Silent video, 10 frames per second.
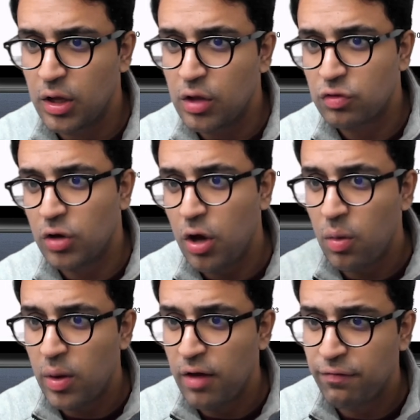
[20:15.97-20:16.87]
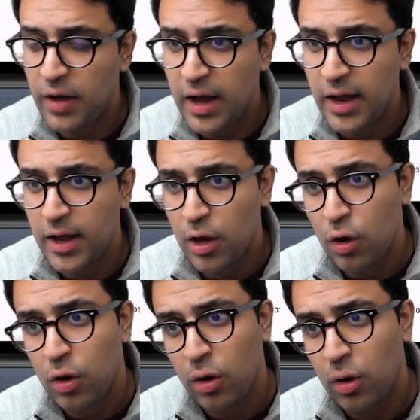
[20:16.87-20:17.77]
So now if I
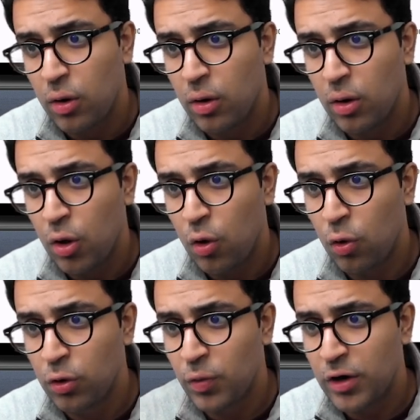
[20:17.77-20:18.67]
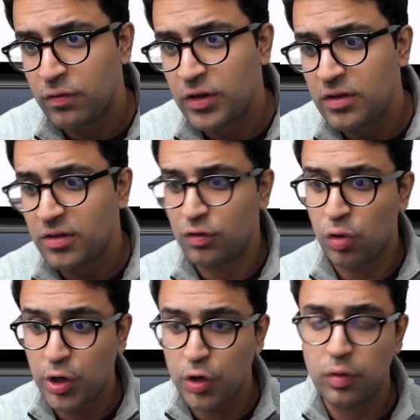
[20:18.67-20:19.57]
hold one of these, it's
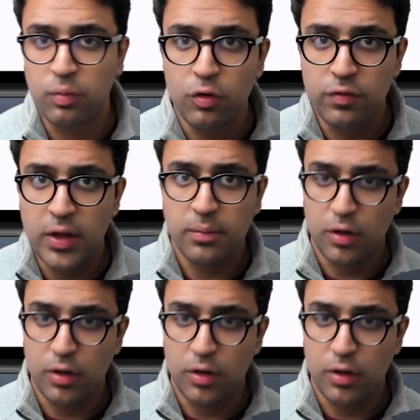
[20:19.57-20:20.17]
going to remove them.